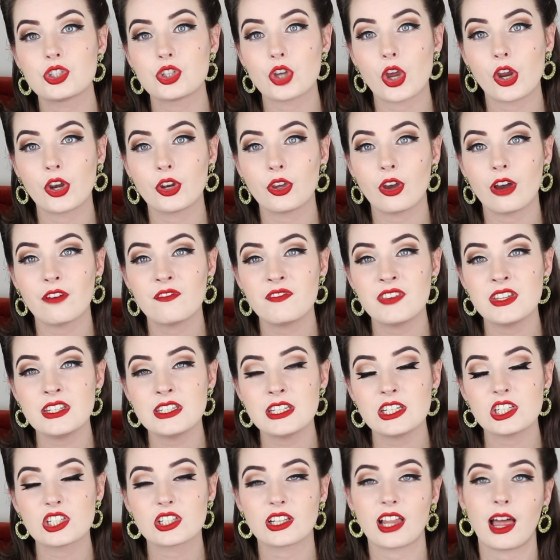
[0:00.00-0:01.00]
journey of
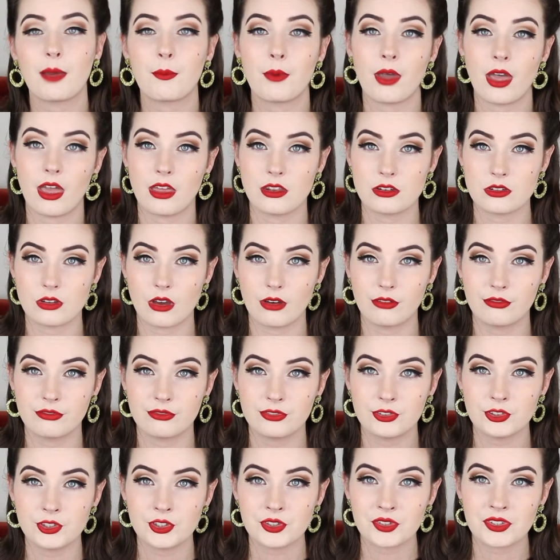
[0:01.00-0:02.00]
vintage glamour and
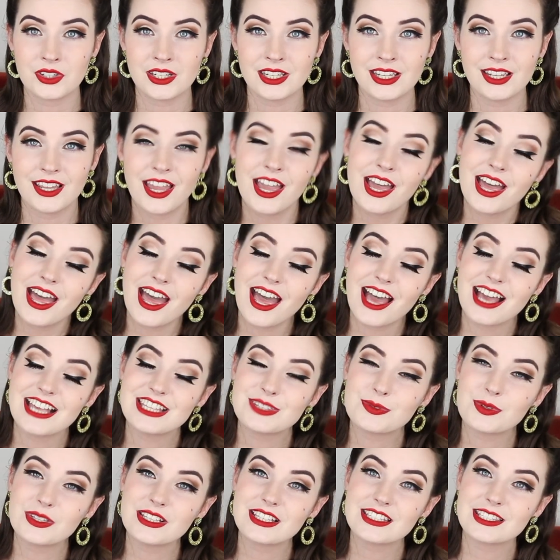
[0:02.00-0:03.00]
tomfoolery, as
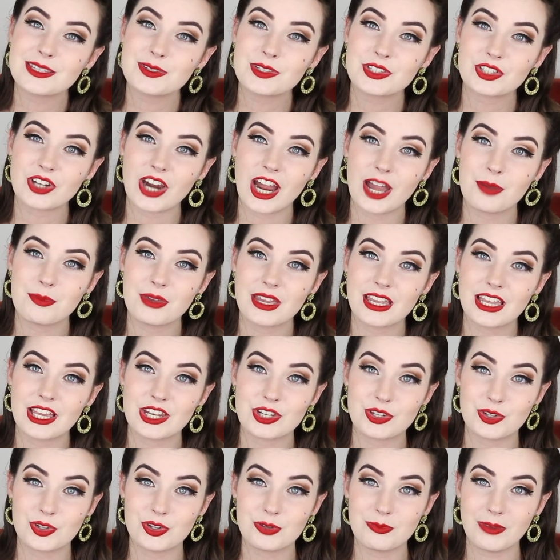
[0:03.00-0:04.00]
well as subscribing
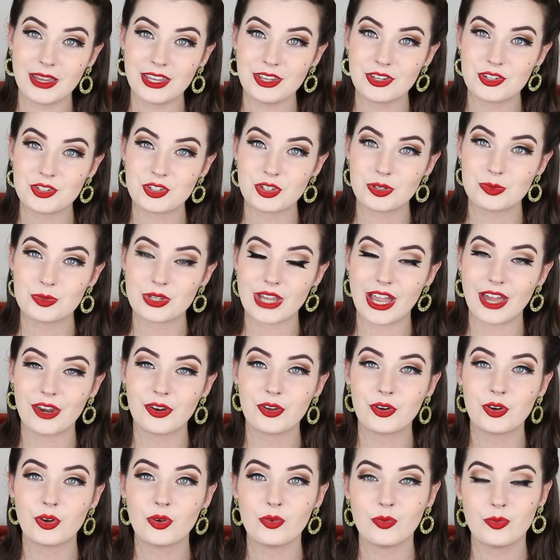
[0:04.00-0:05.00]
to my YouTube
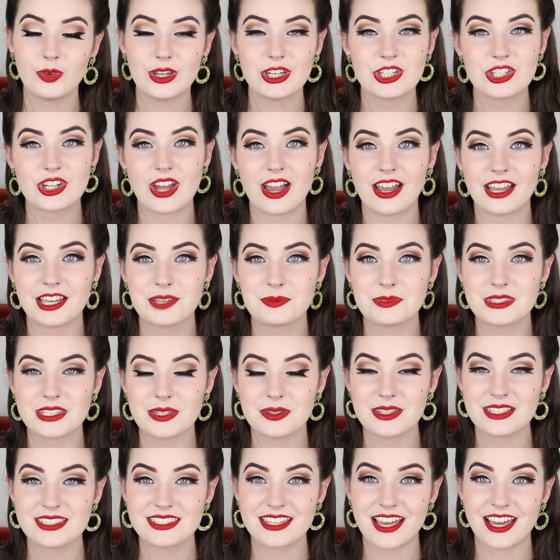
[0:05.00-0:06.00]
channel, which I am so
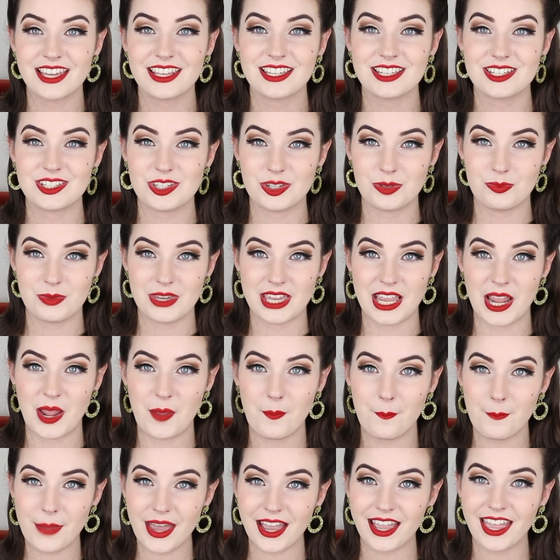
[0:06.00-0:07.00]
excited to be
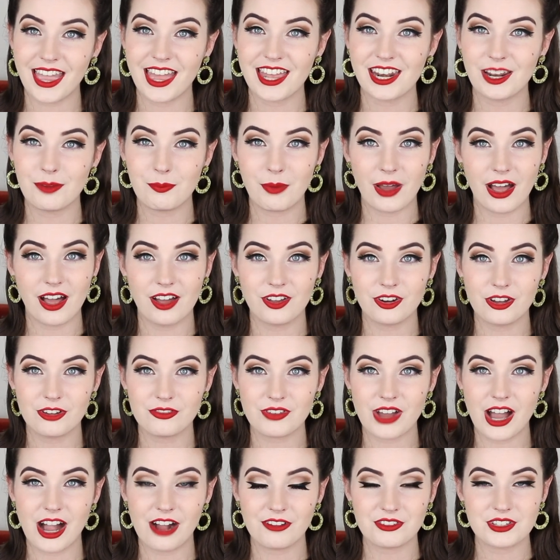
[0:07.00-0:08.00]
back and a part of
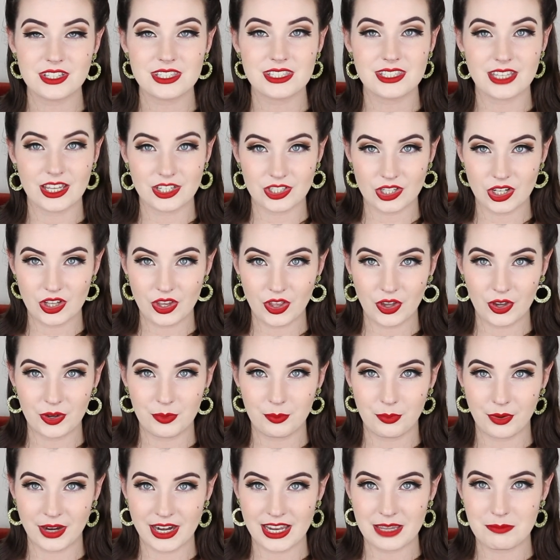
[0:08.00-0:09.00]
after such a long
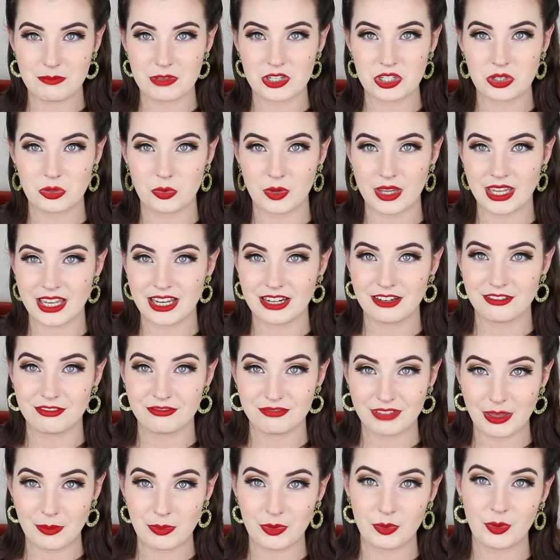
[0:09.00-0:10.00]
break between
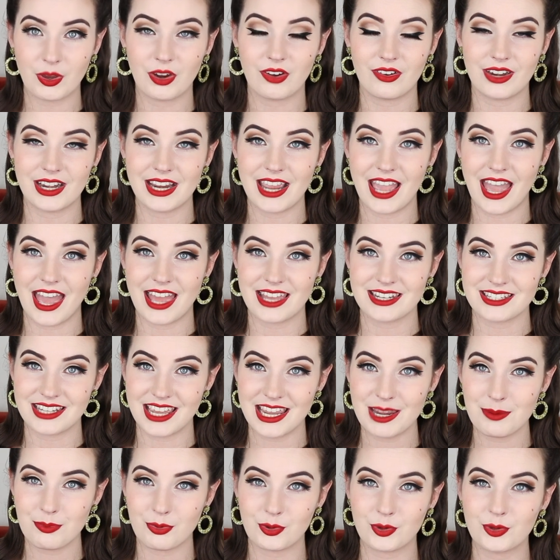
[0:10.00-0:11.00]
February and
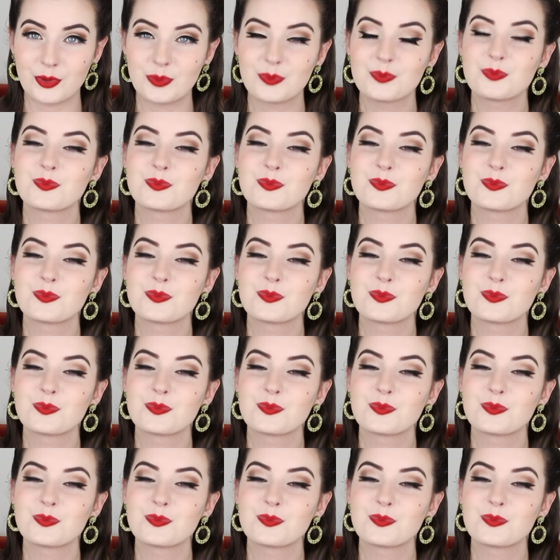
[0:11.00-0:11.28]
April.